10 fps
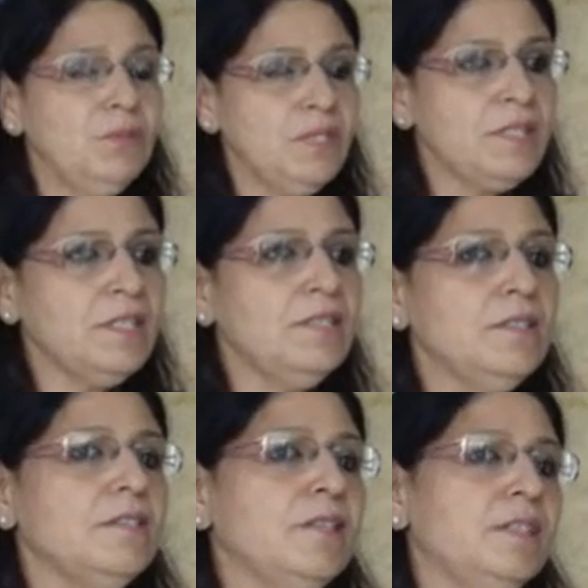only say
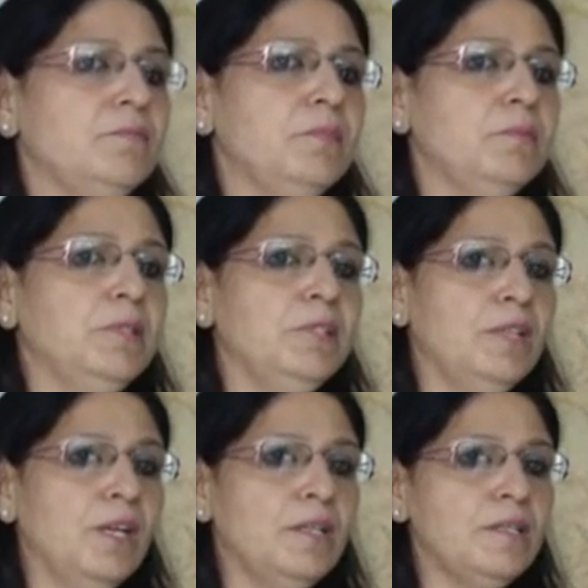this that for in the
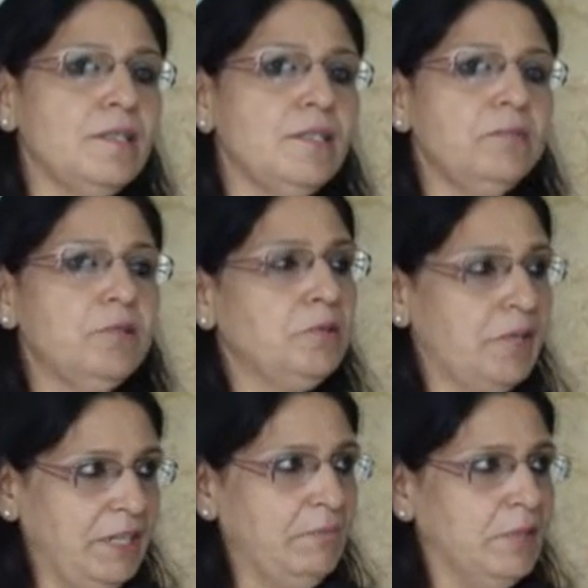last, say, about
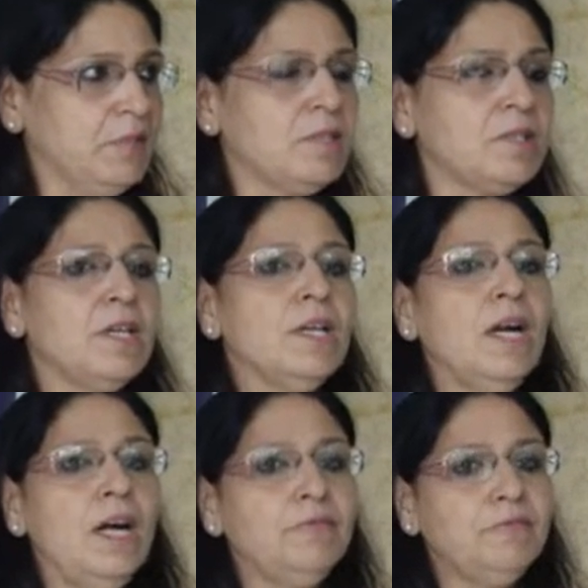nine months,
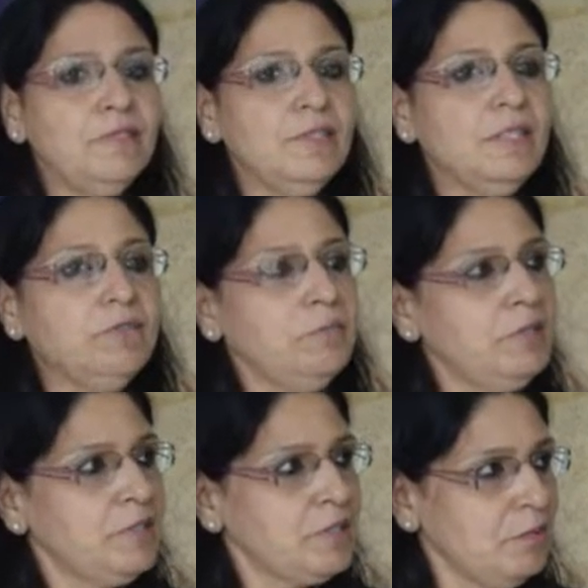after the
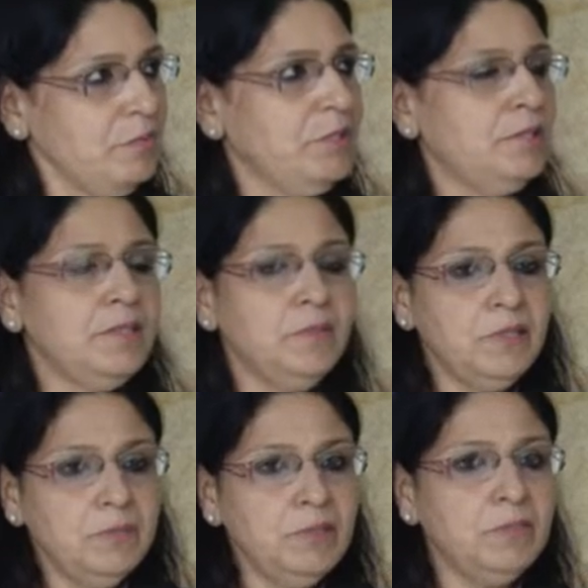government has come in and there's
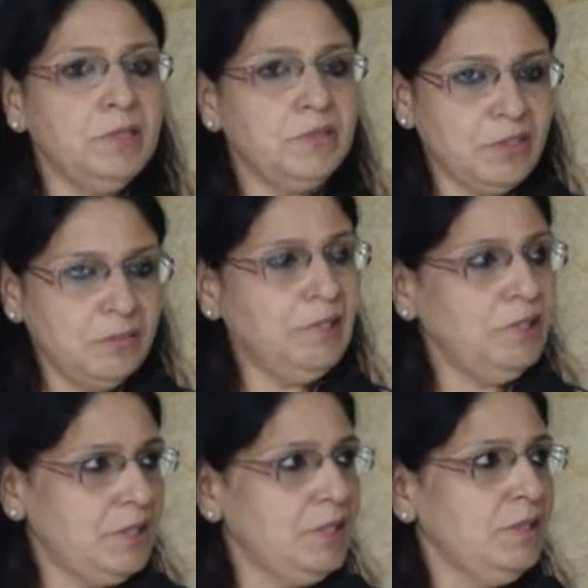been a bit of bit
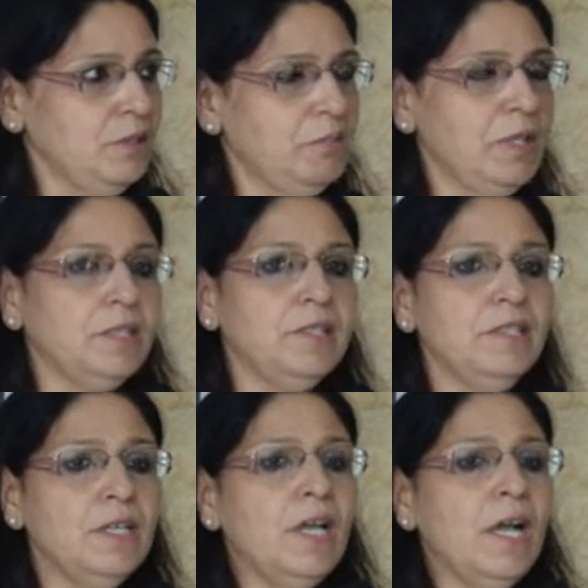stability in the
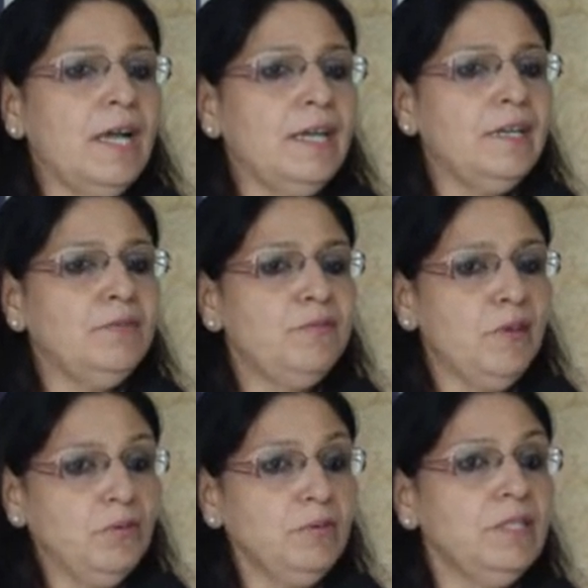market, I have
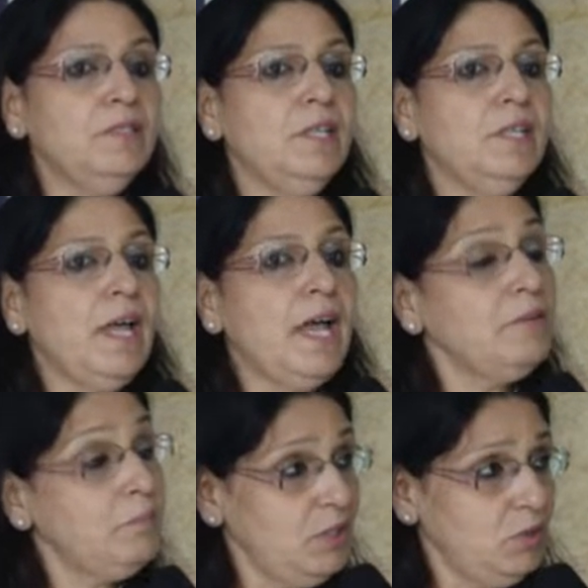found that there
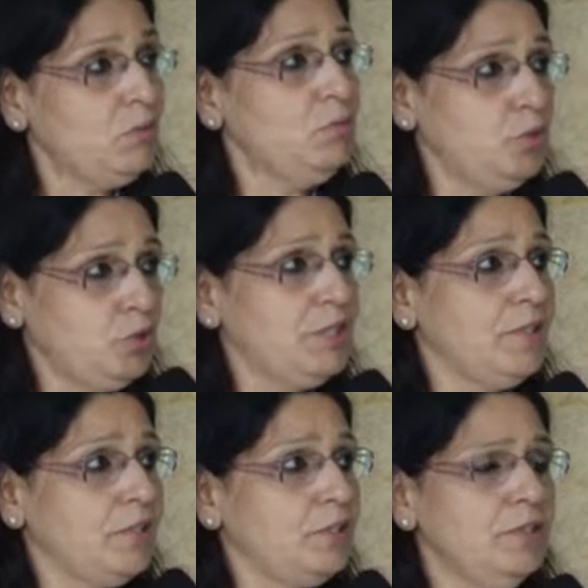have been a lot more
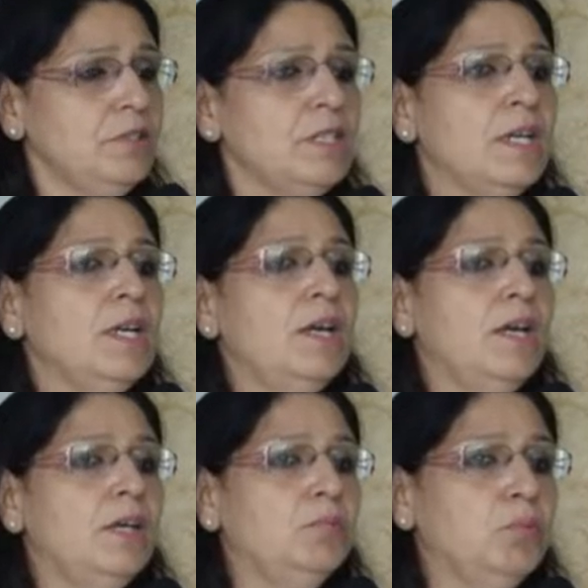transactions,
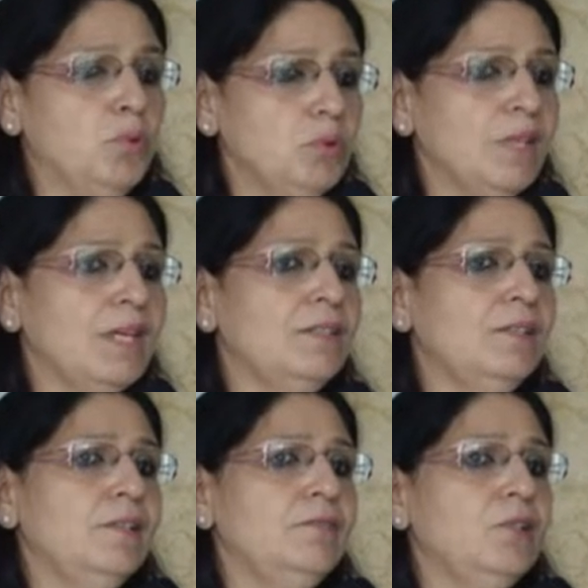uh, both at the
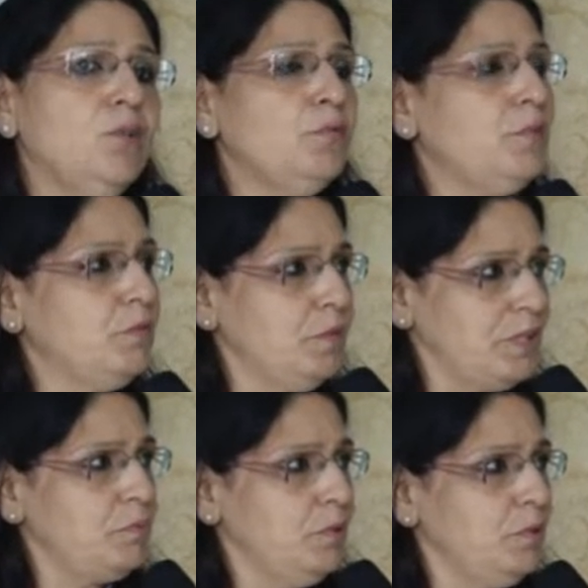level of
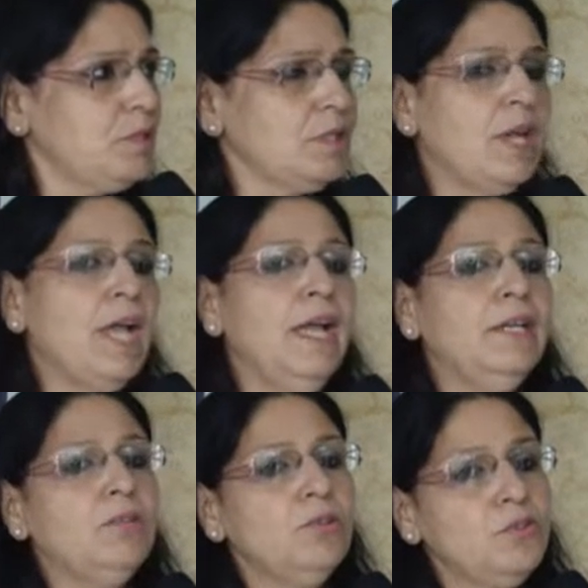investments
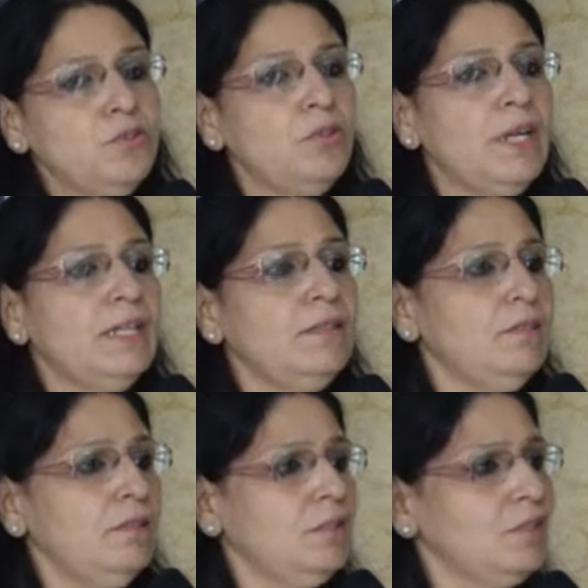and also at
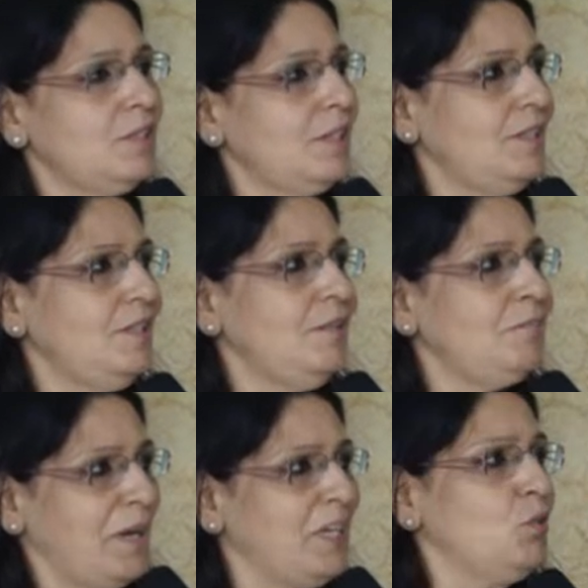the slightly
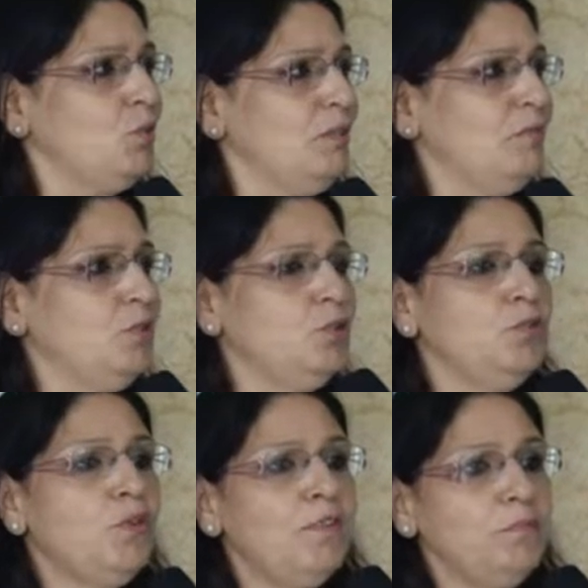micro level. You know,
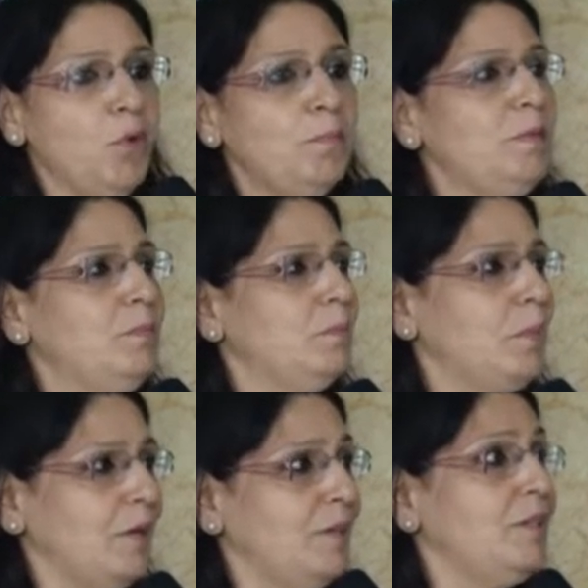you have more people
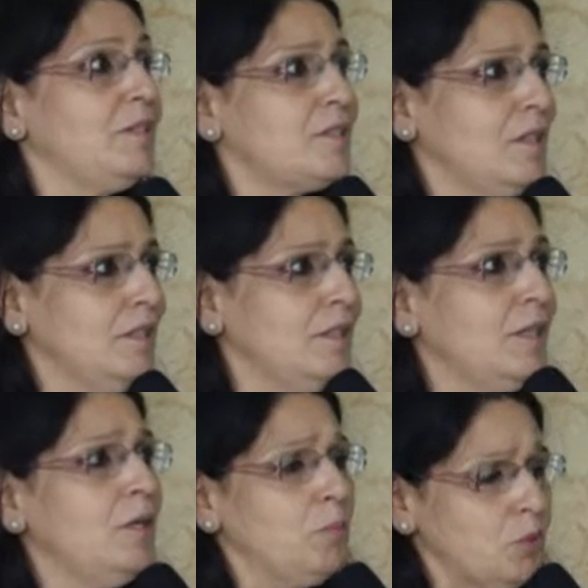buying, selling,
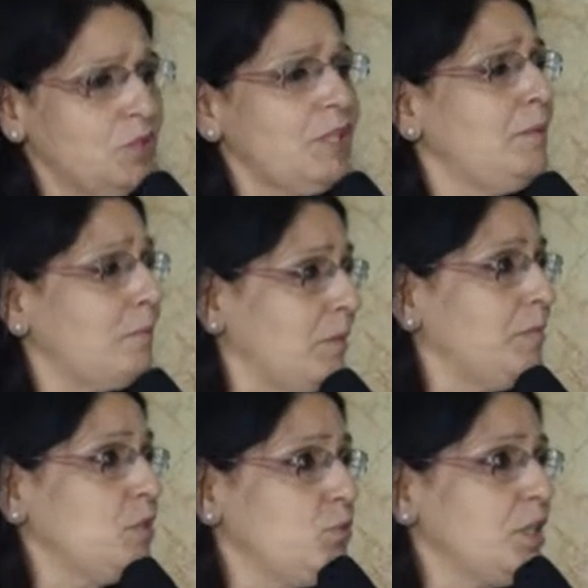because they keep
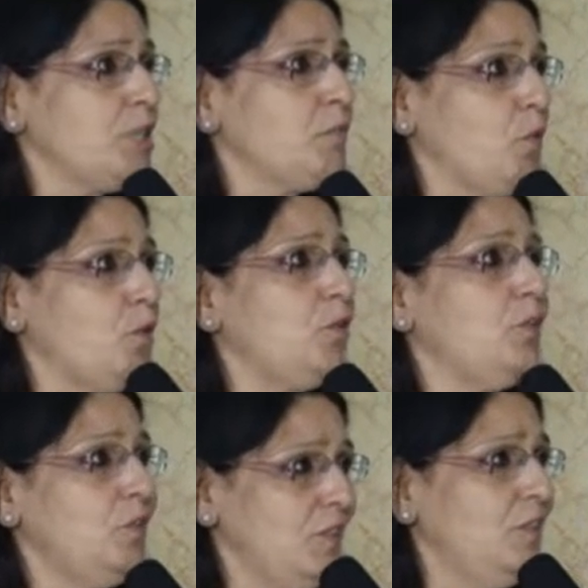coming to us for
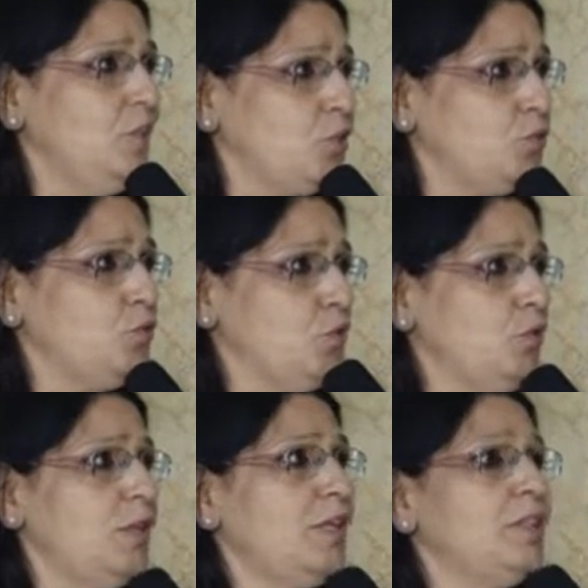legal issues, you
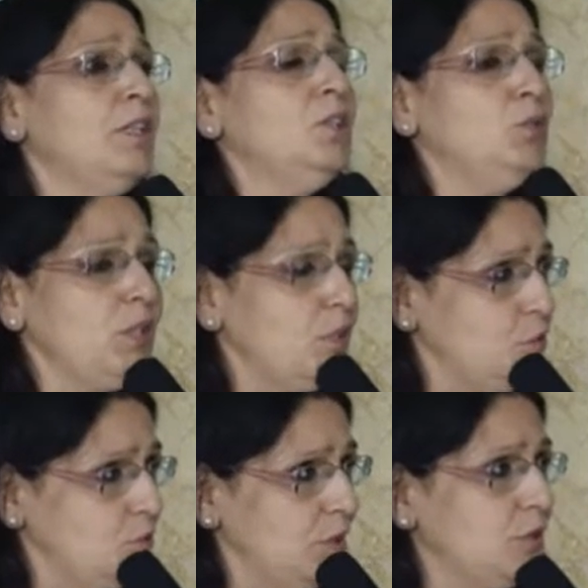know, like doing a
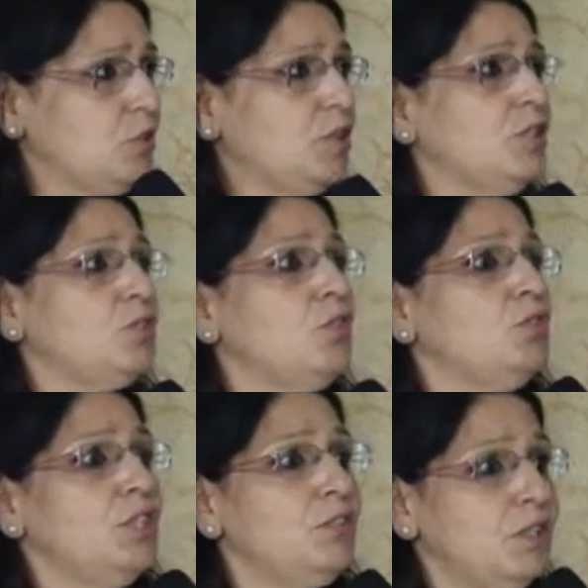due diligence or
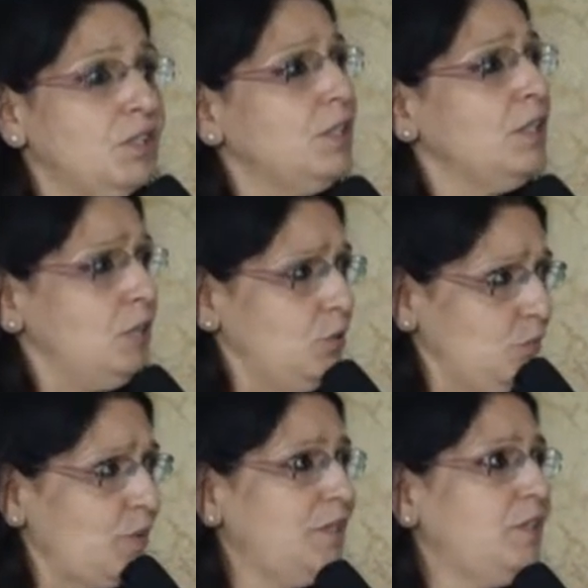generally, you know,
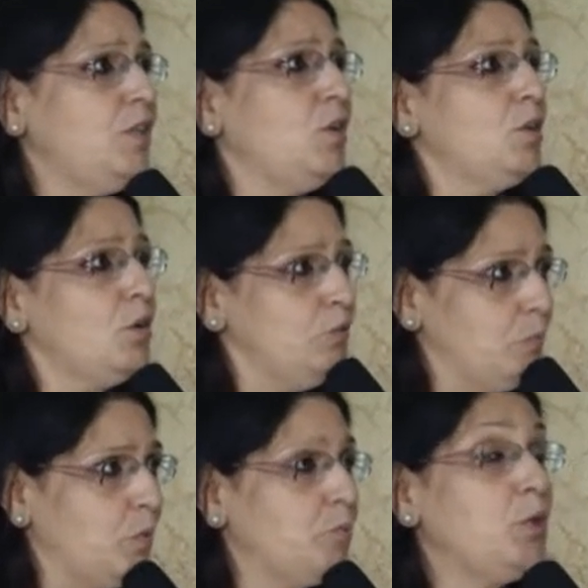finding out how the
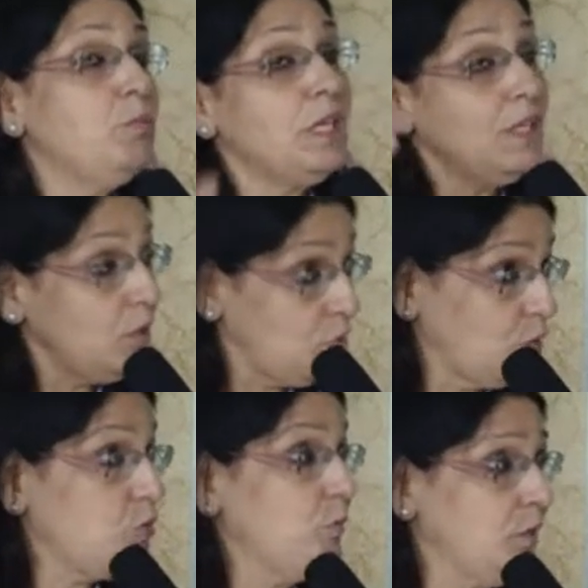property or making the
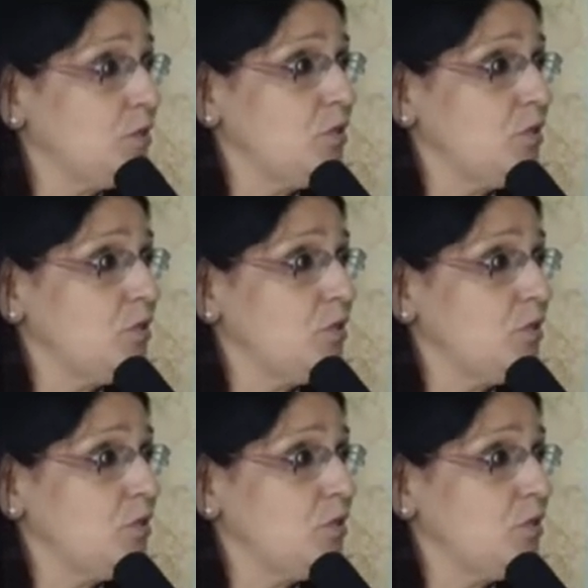documents.